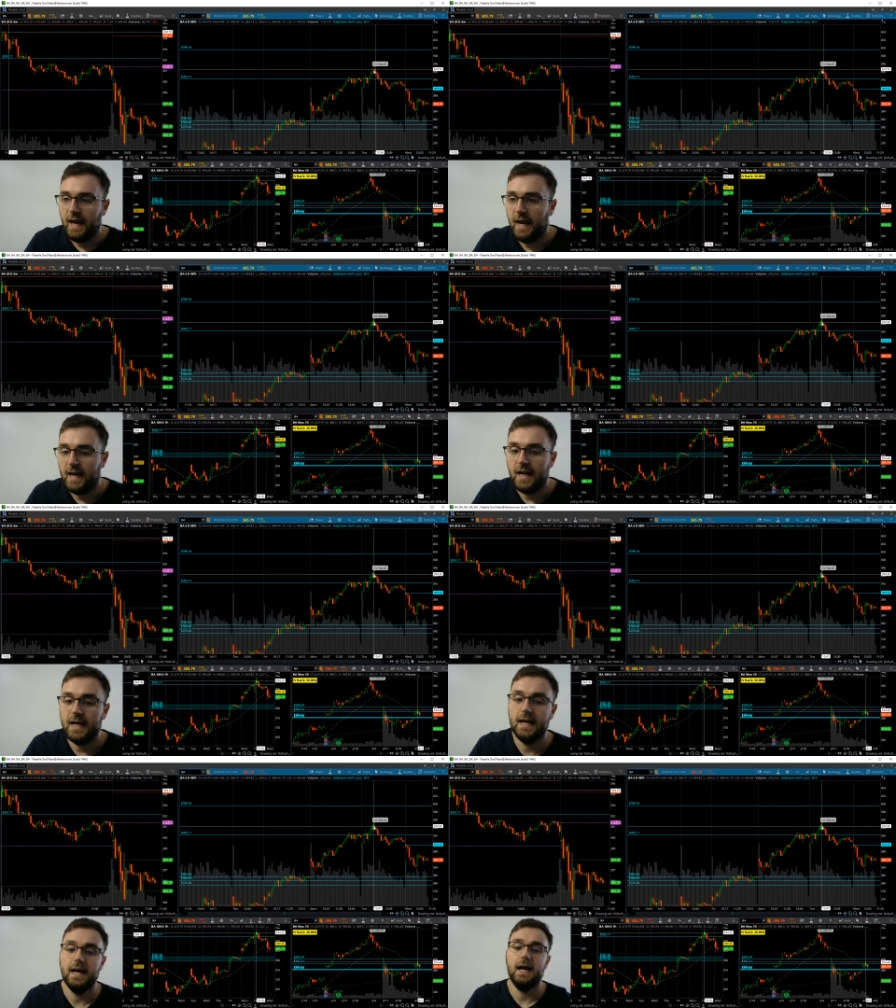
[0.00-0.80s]
And
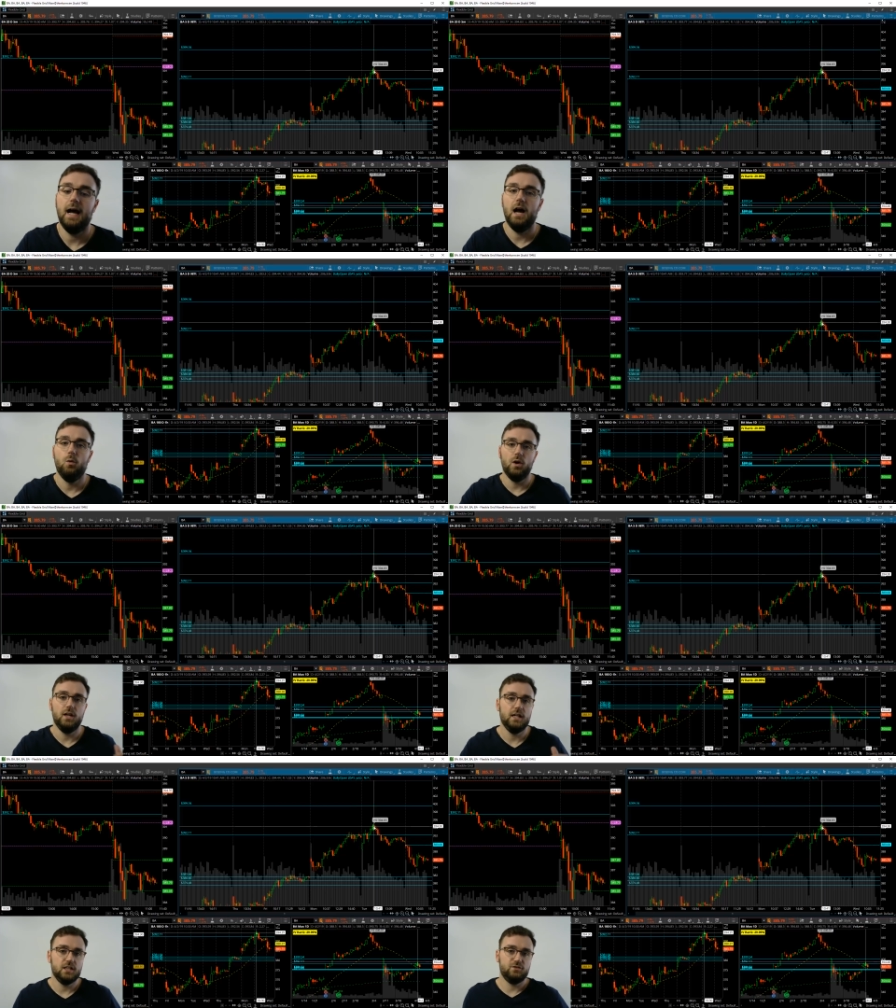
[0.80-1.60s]
I
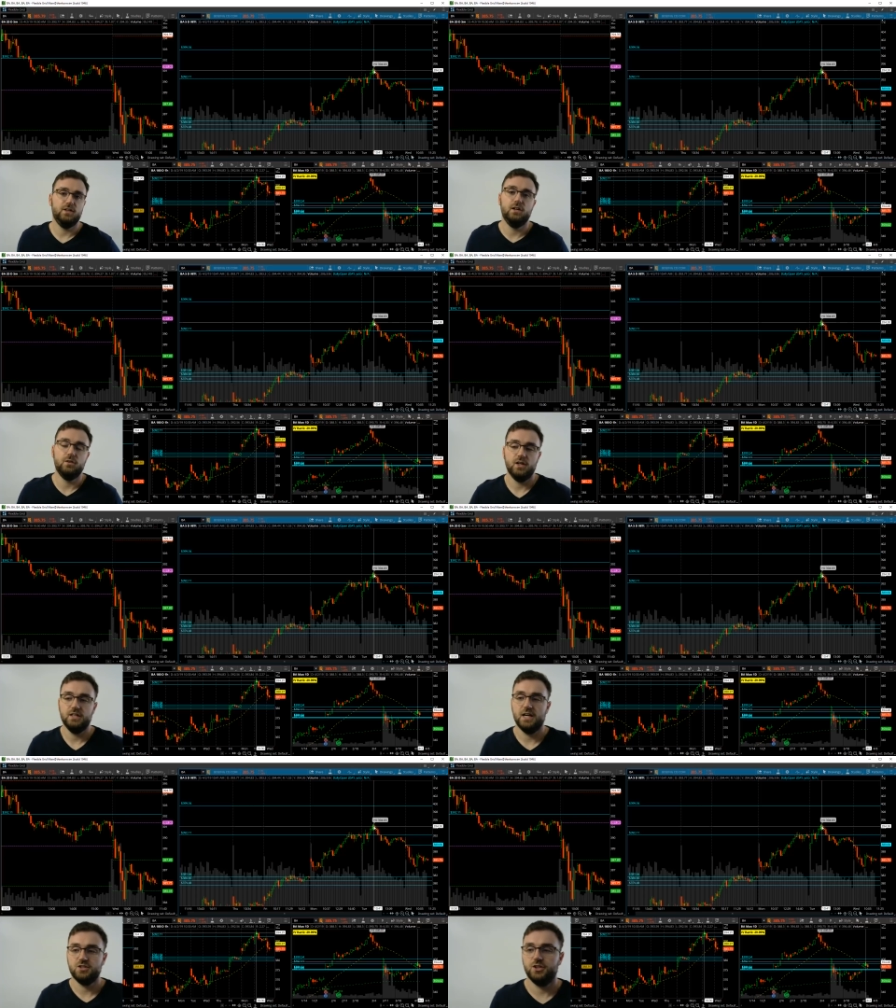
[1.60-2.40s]
wanted to get this video
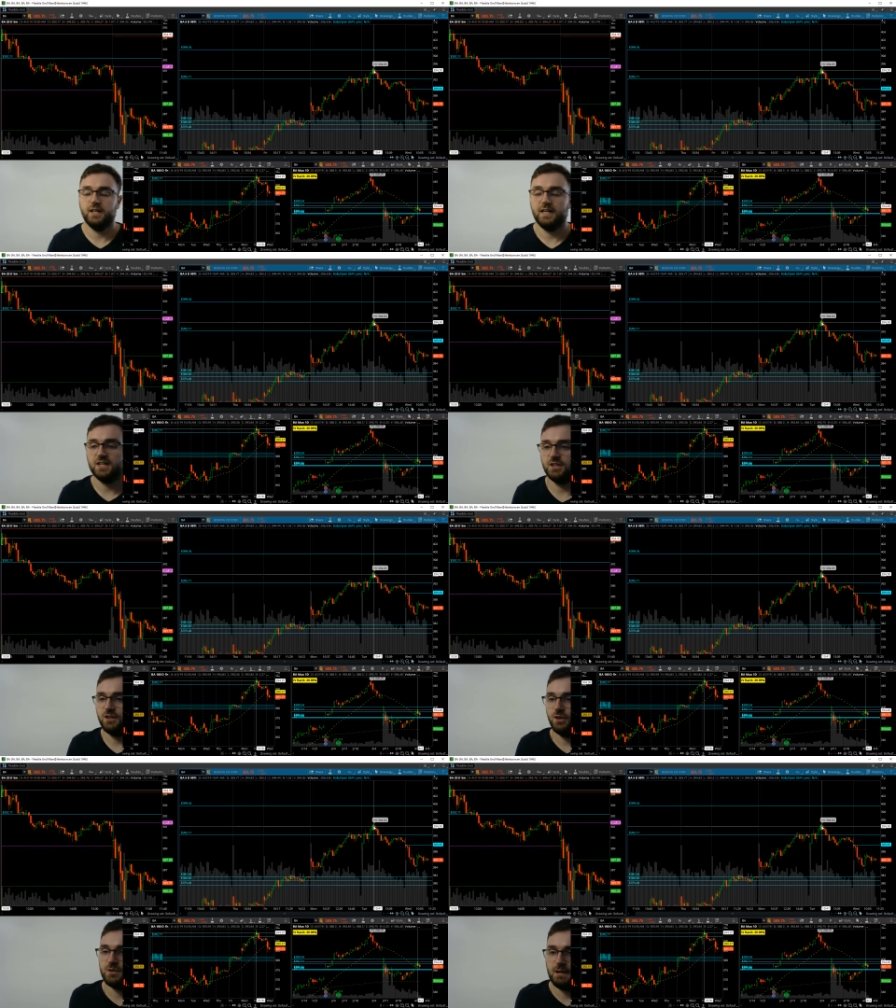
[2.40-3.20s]
done yesterday and
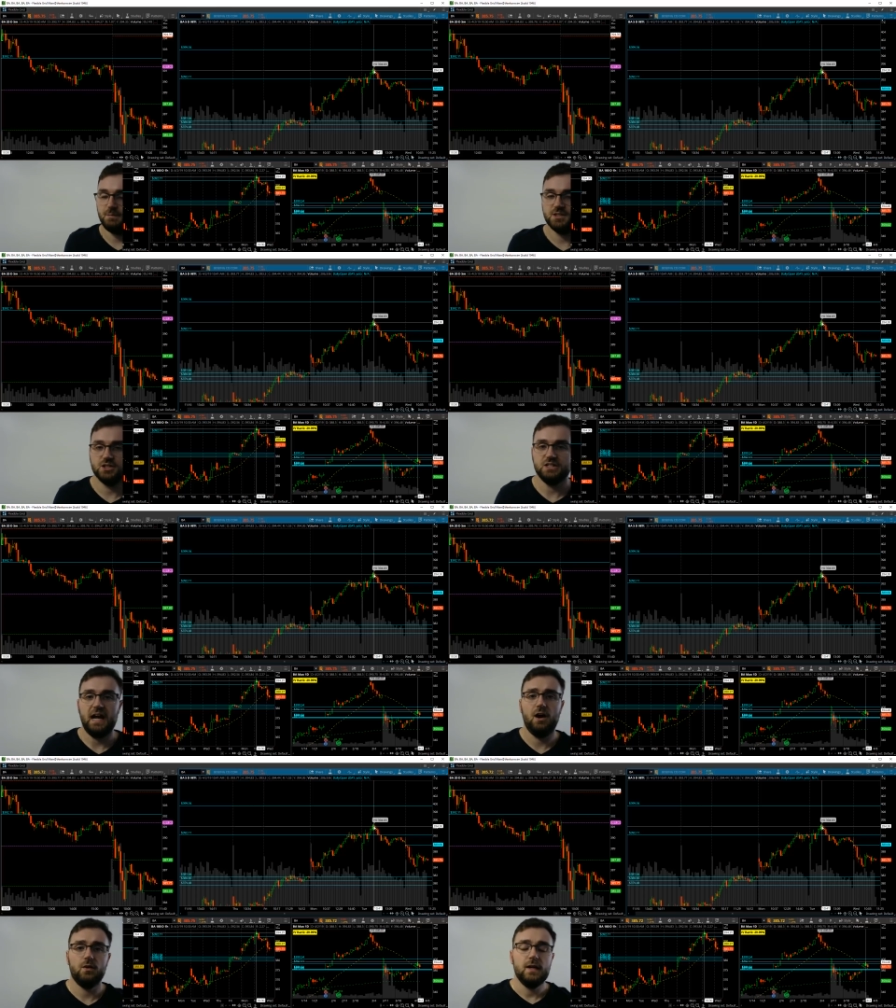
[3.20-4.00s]
actually close that
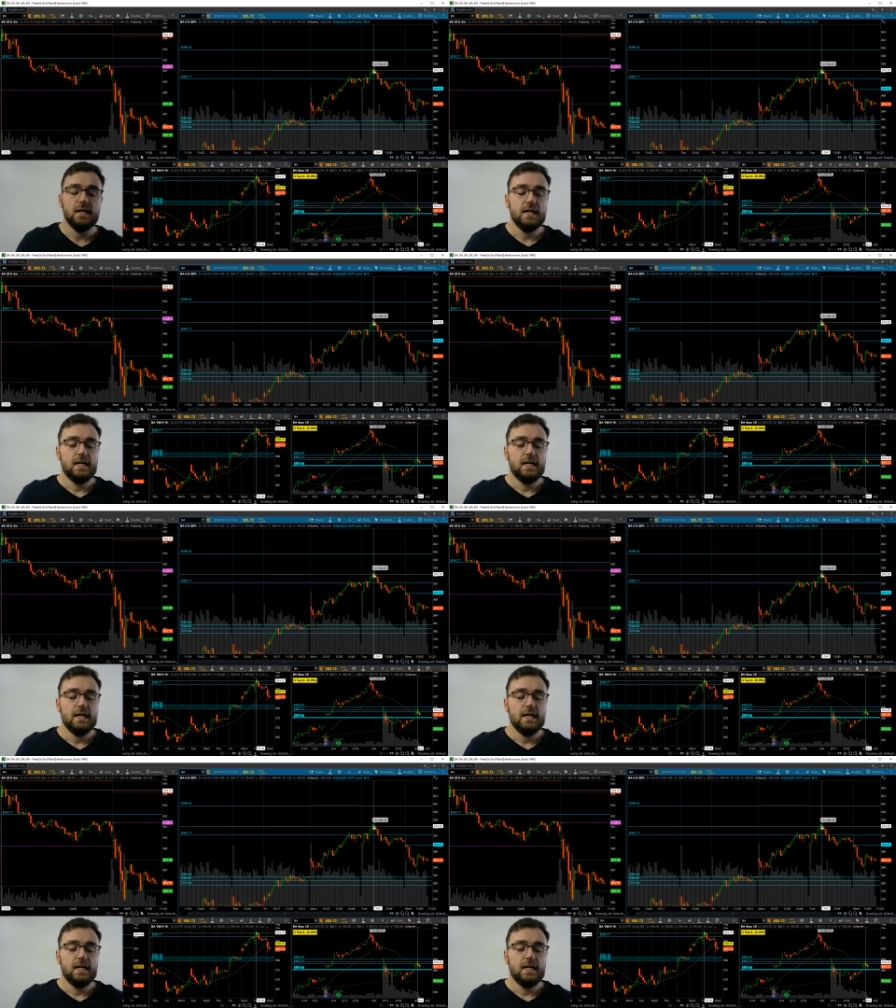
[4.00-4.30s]
position out.